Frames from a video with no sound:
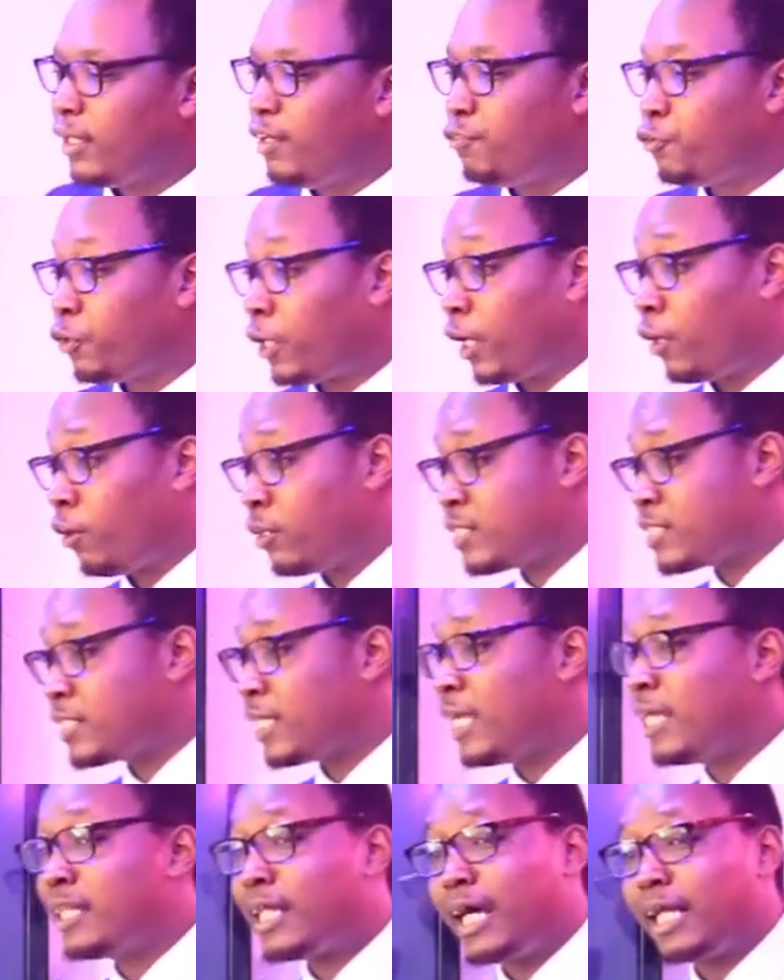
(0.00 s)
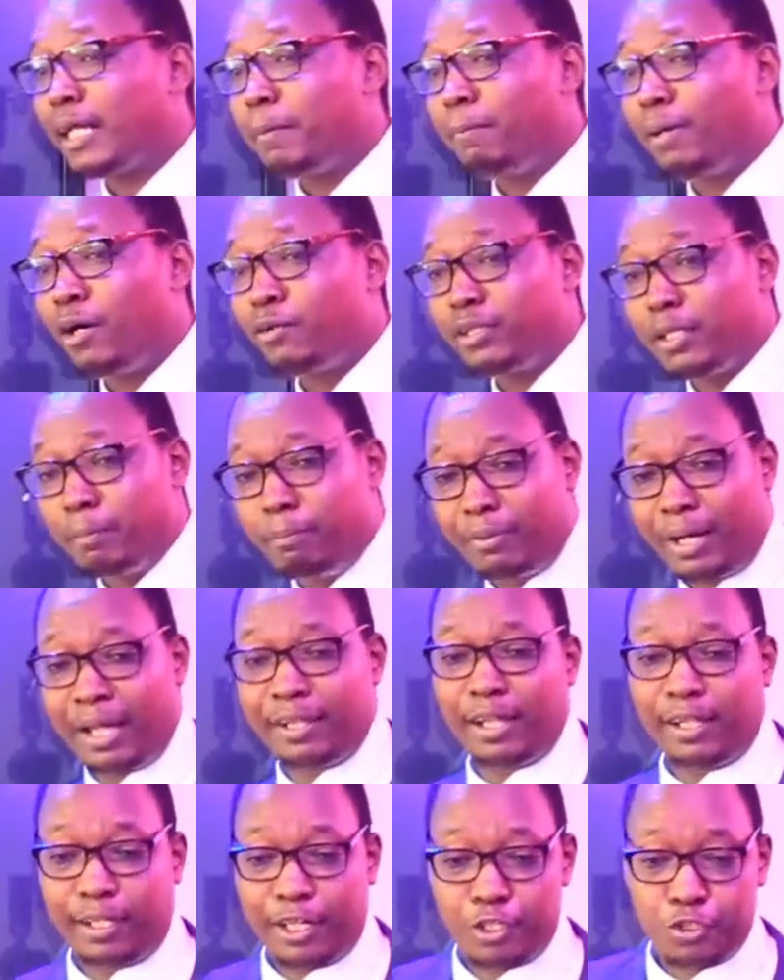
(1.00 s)
If you cannot say that about the
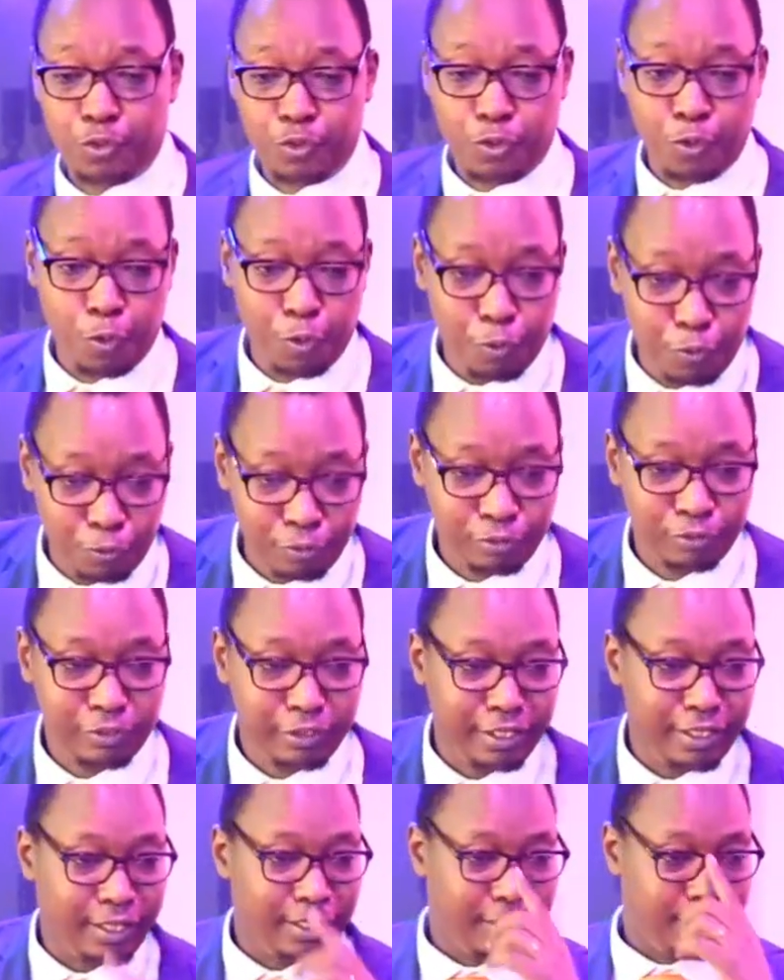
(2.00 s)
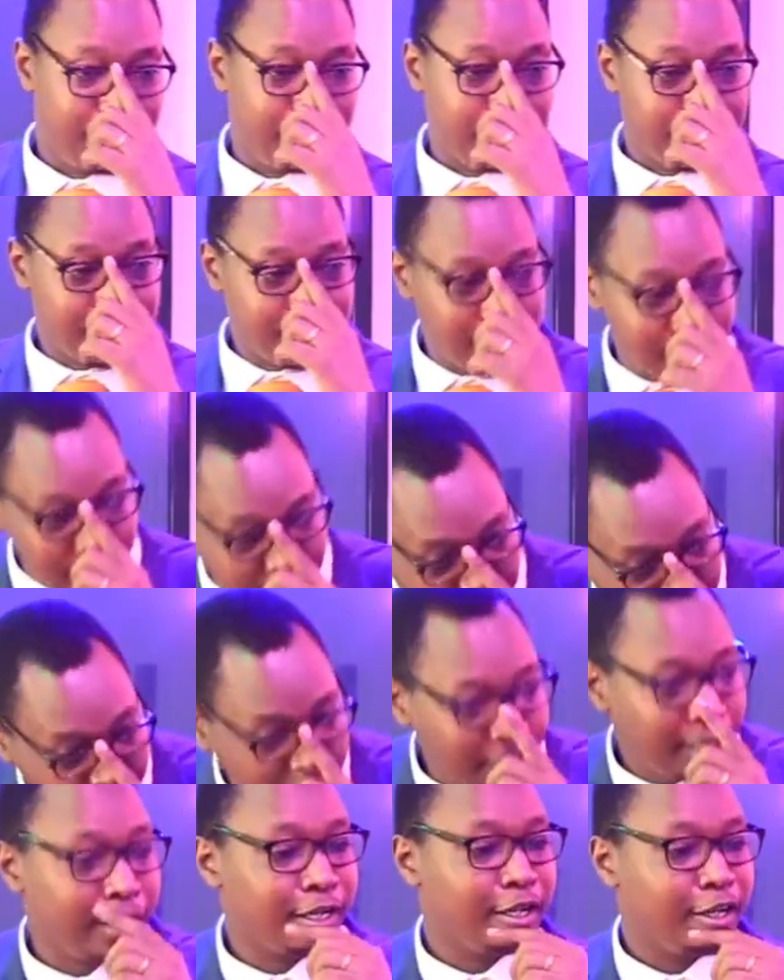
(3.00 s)
brother that you know, the
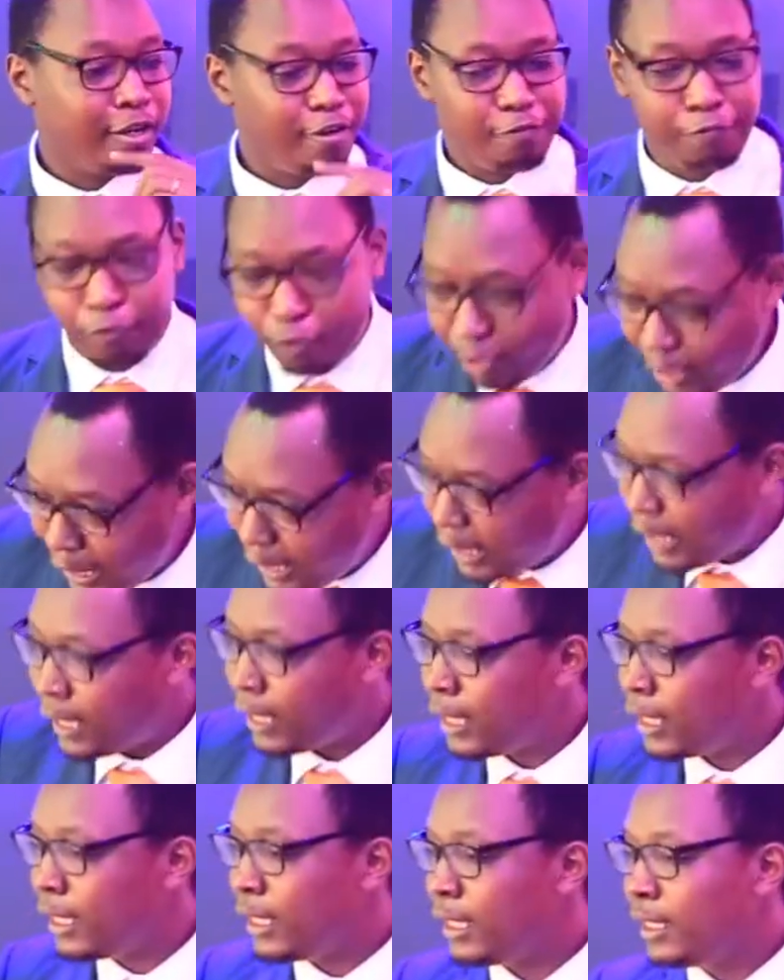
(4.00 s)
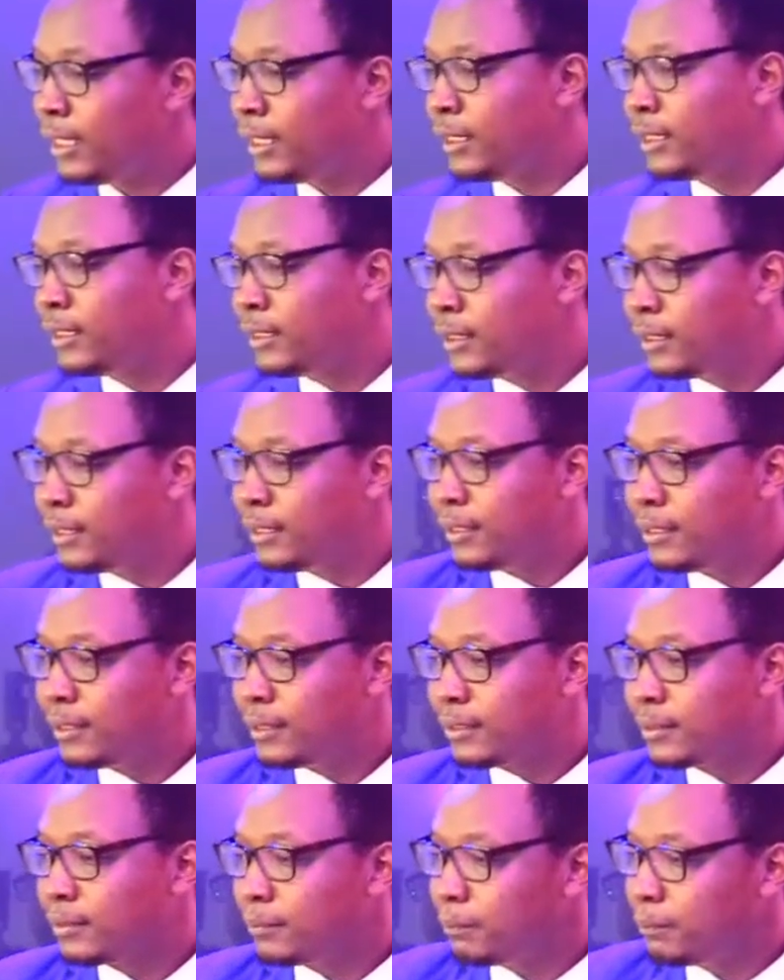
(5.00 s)
sinning, falling,
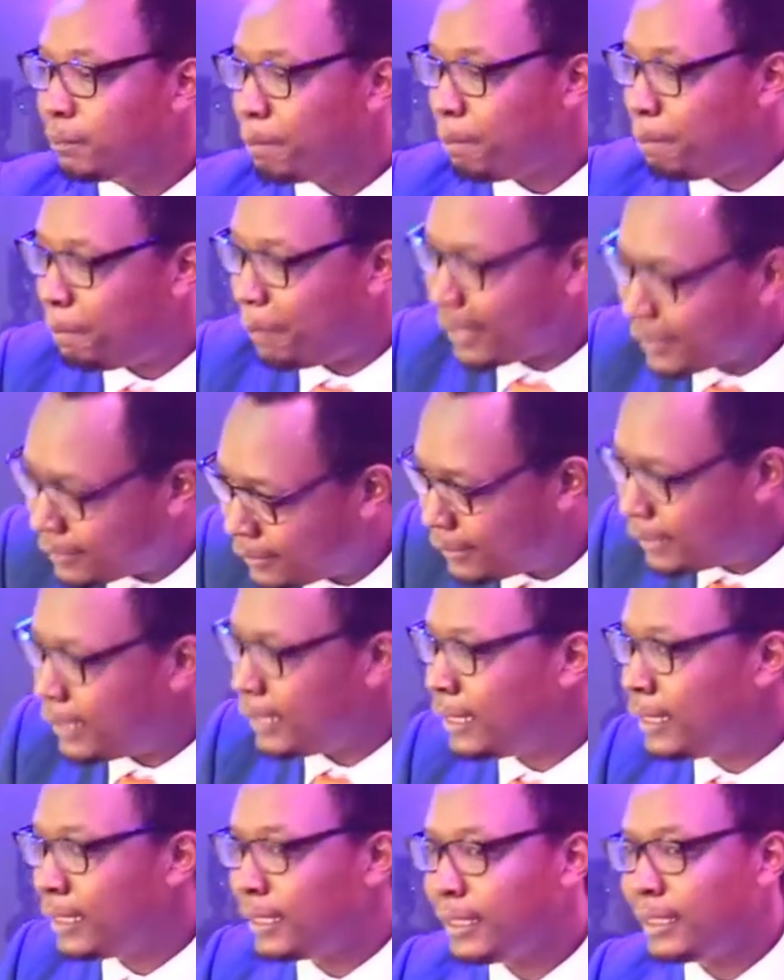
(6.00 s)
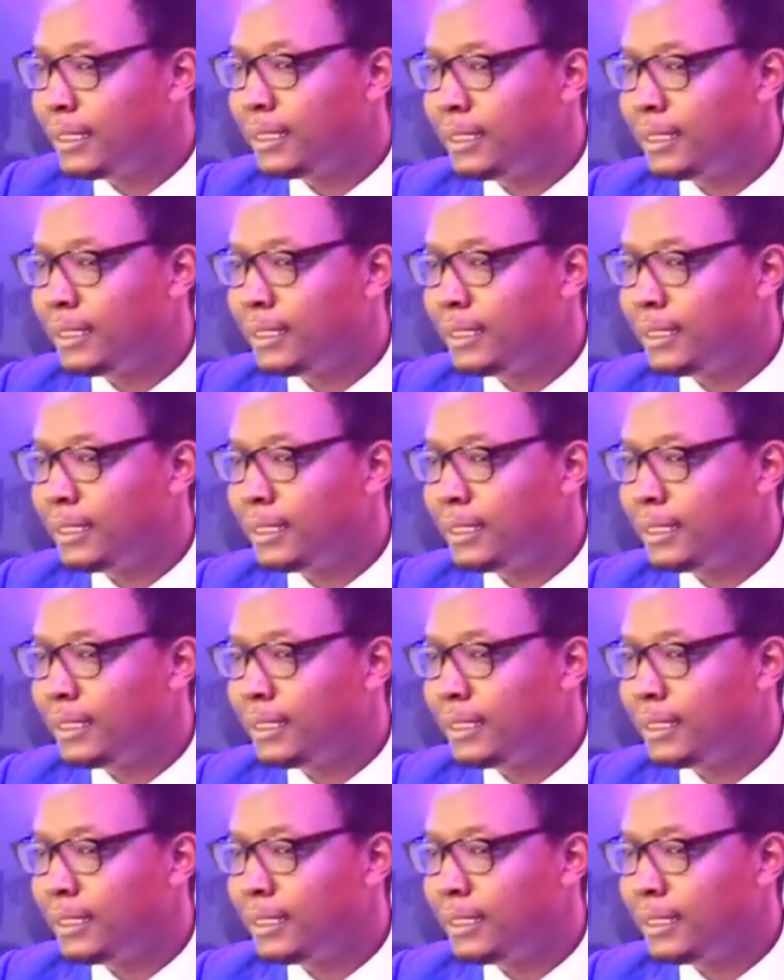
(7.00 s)
pesty